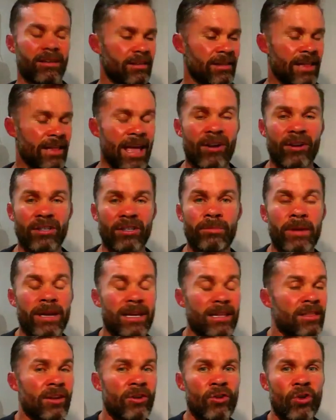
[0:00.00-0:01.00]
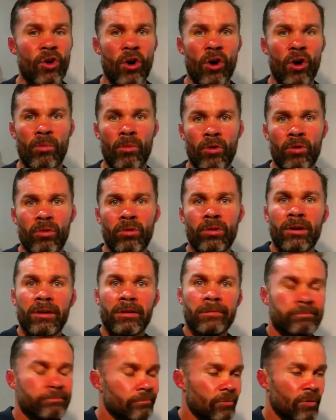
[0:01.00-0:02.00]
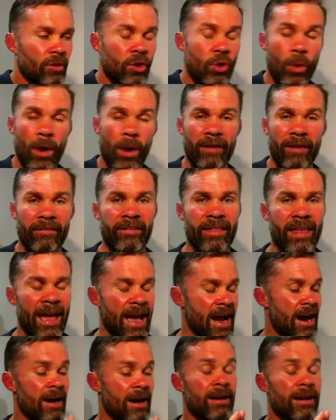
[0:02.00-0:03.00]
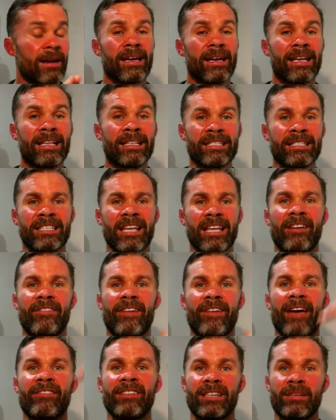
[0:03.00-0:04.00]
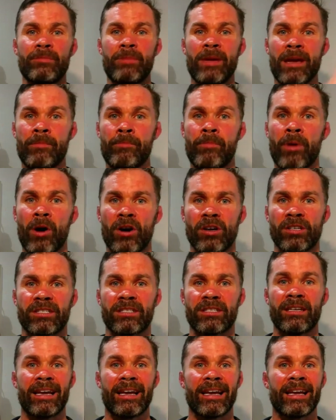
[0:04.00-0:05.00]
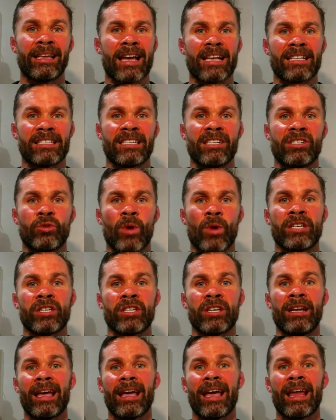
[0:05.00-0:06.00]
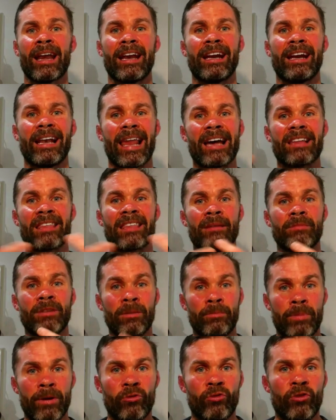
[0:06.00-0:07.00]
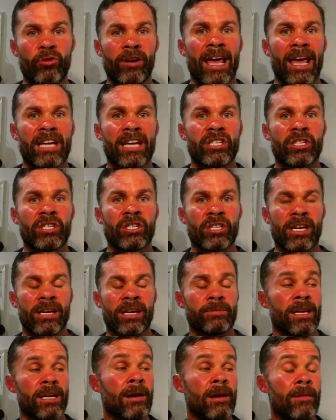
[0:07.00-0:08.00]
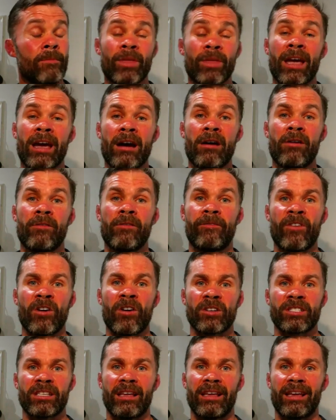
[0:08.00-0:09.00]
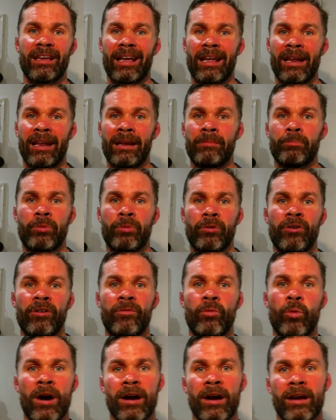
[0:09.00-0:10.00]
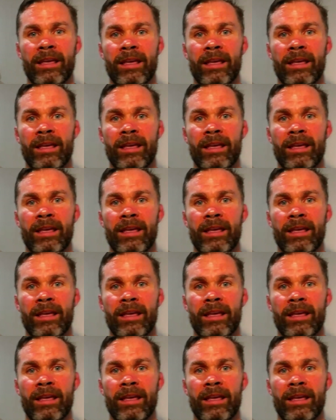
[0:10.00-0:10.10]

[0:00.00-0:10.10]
the normal, whoever they are, instead of having to be a boss in that situation. And it allowed them to build relationships that help foster an improved work